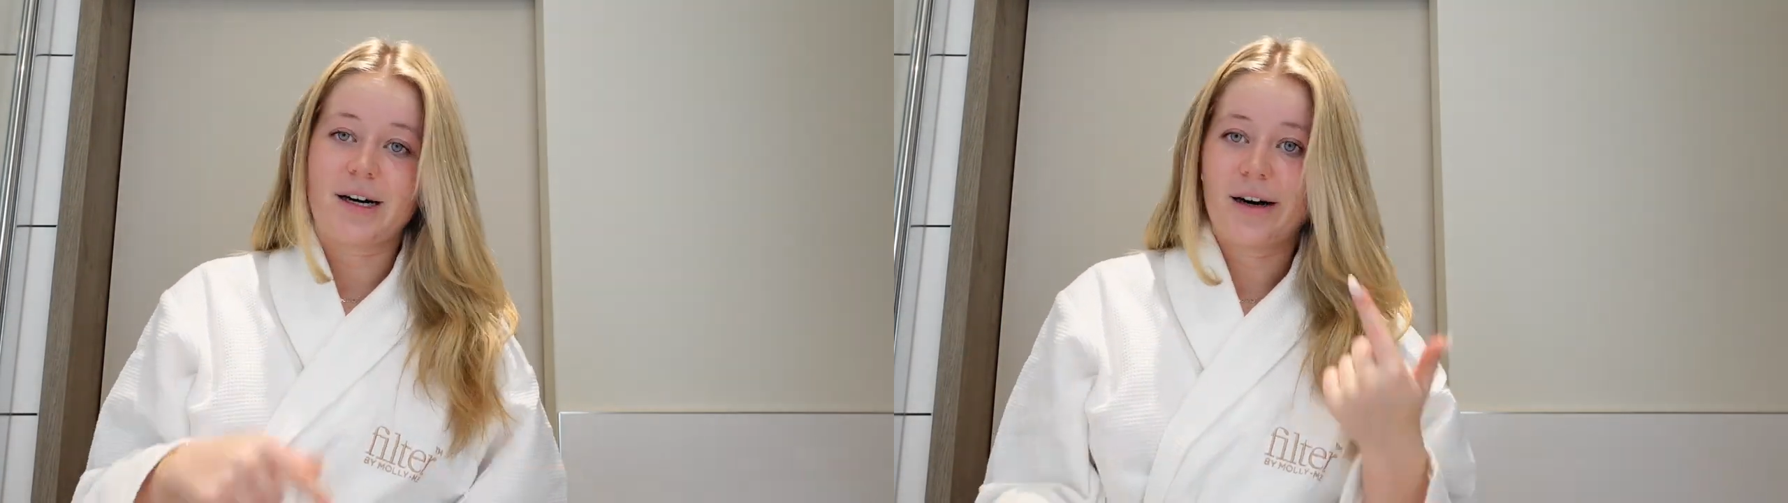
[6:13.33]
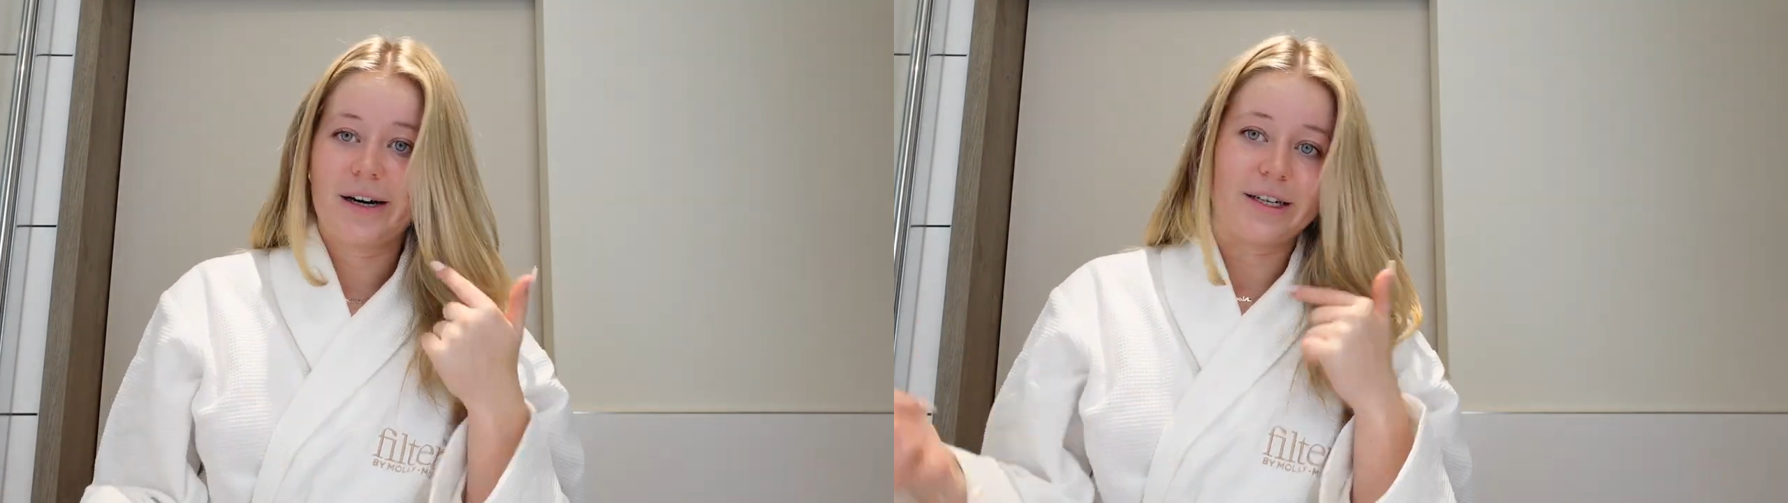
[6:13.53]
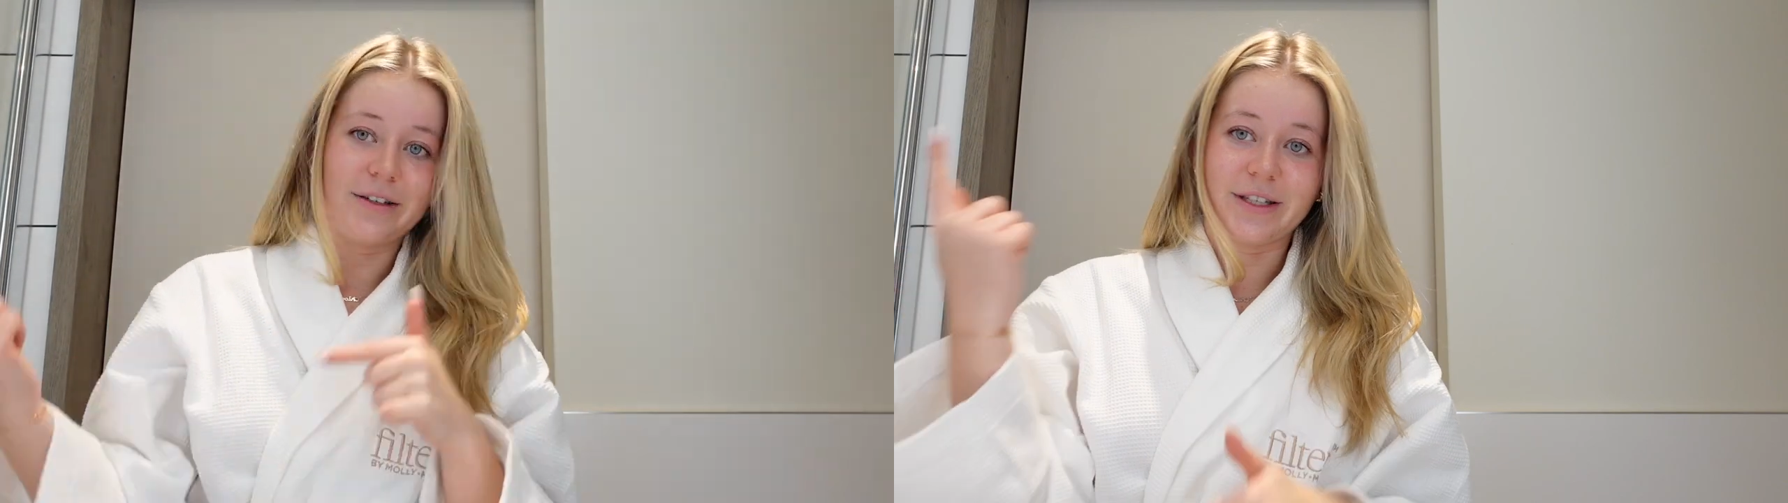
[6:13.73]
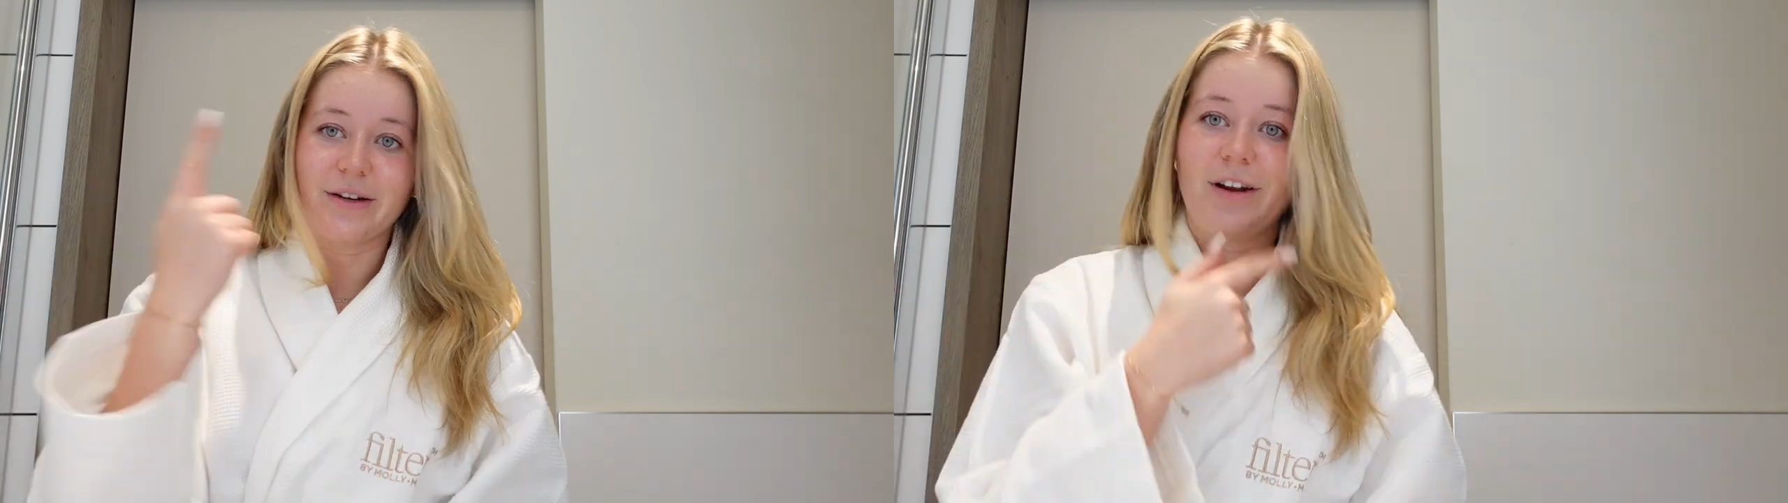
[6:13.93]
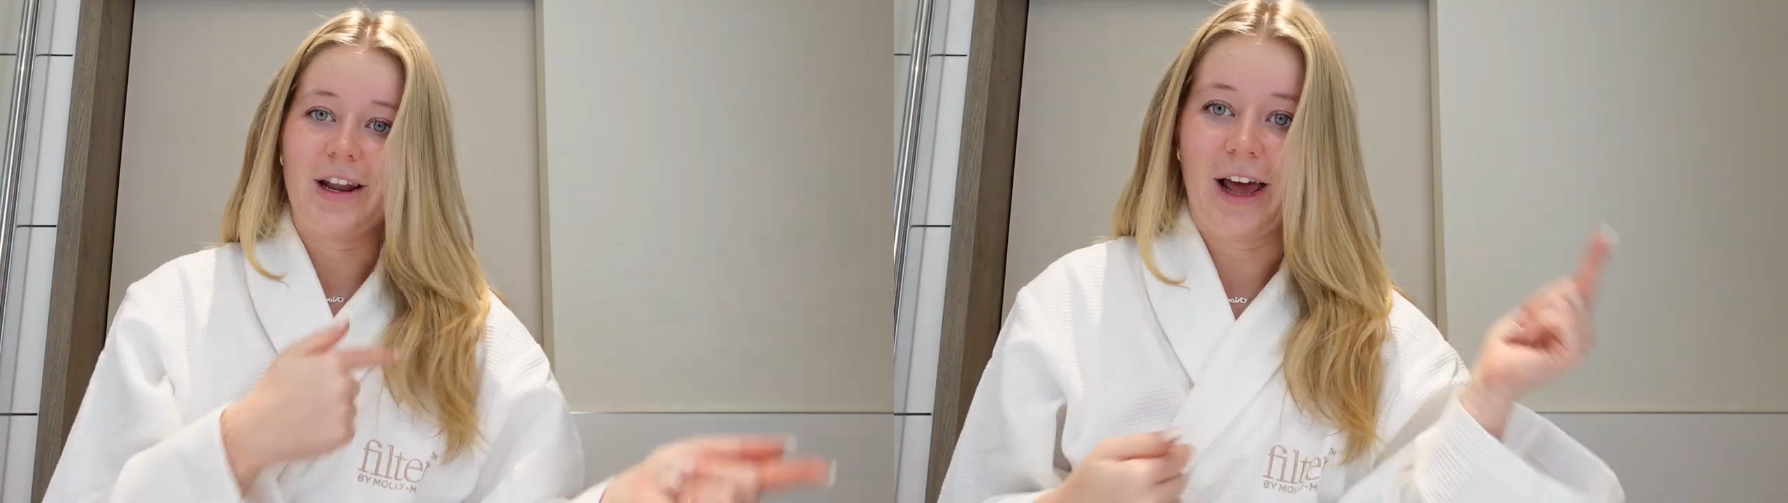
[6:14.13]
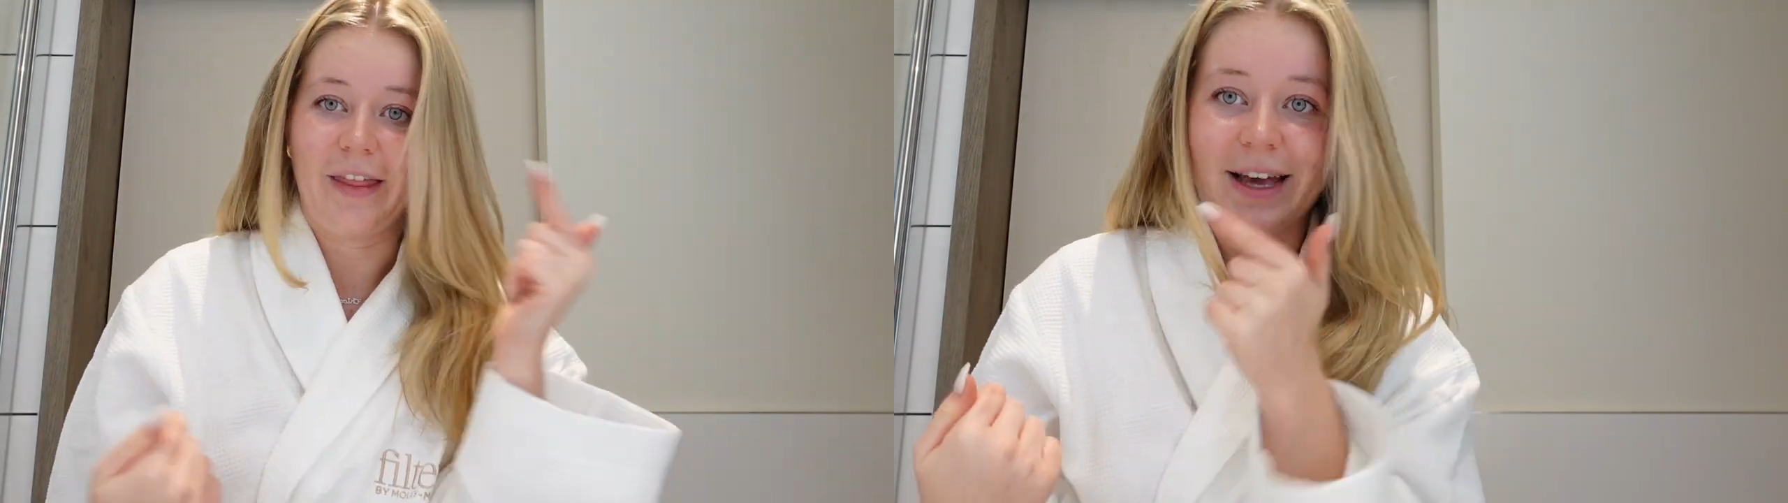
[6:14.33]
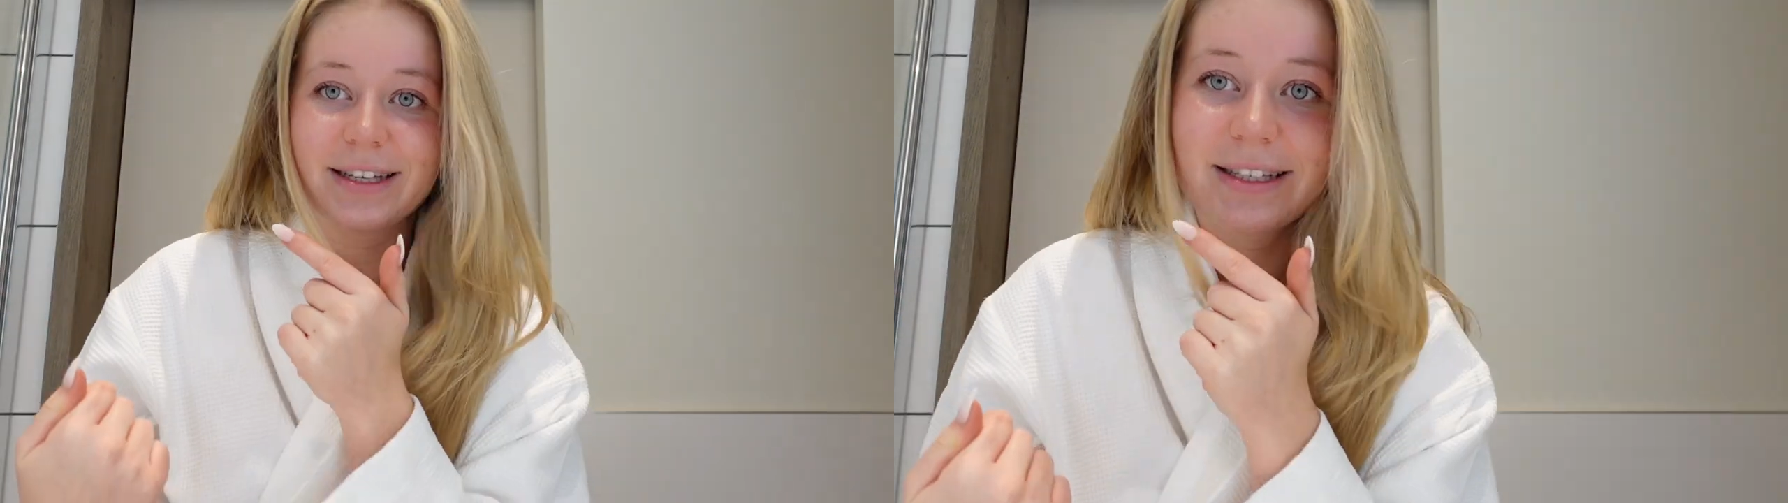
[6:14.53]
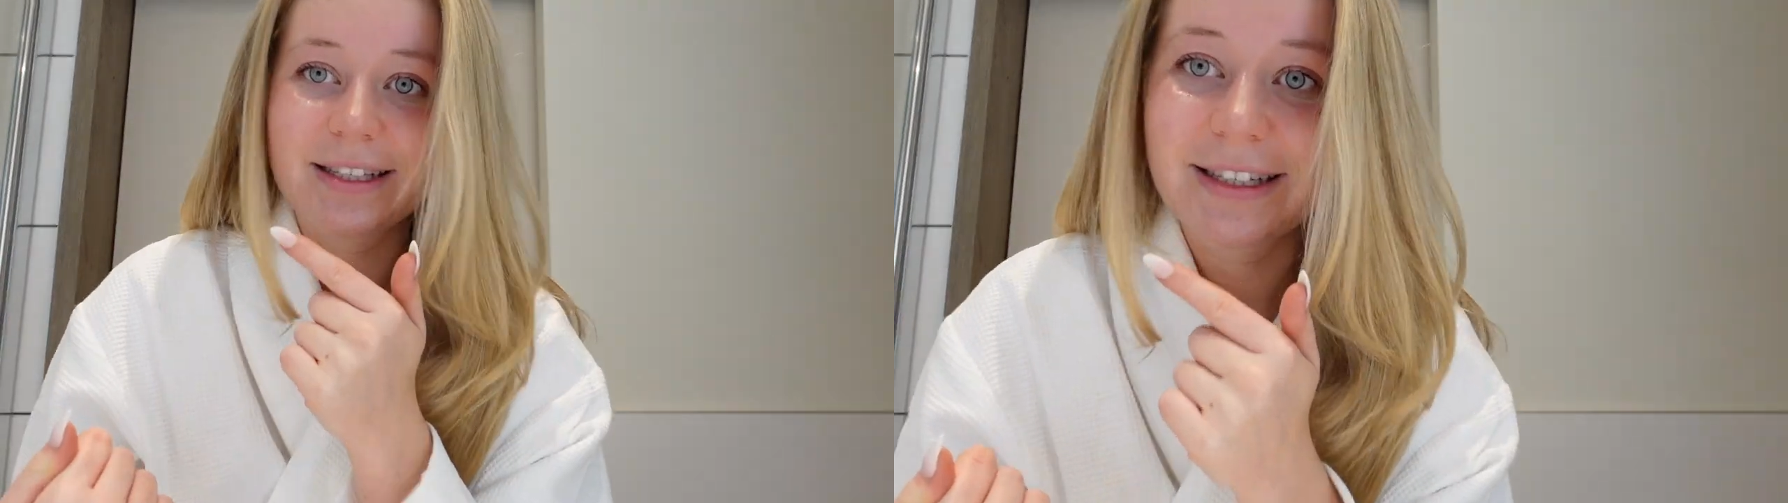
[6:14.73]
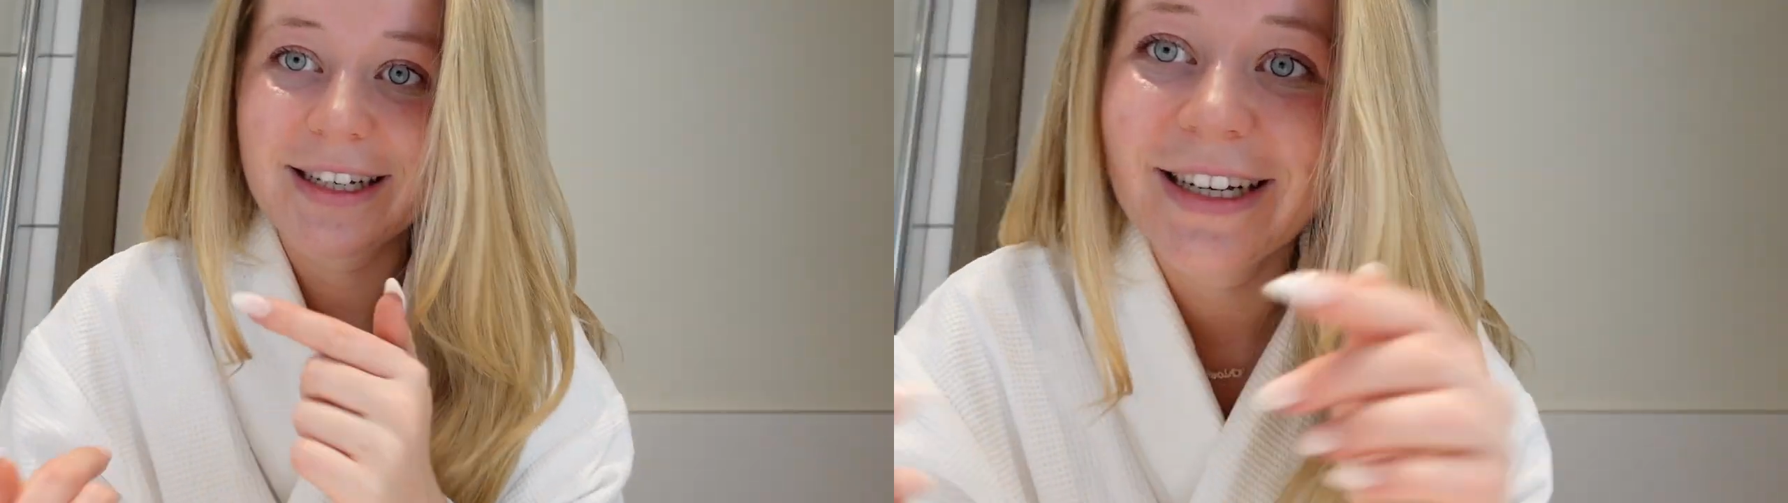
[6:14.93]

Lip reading: I don't still look like this.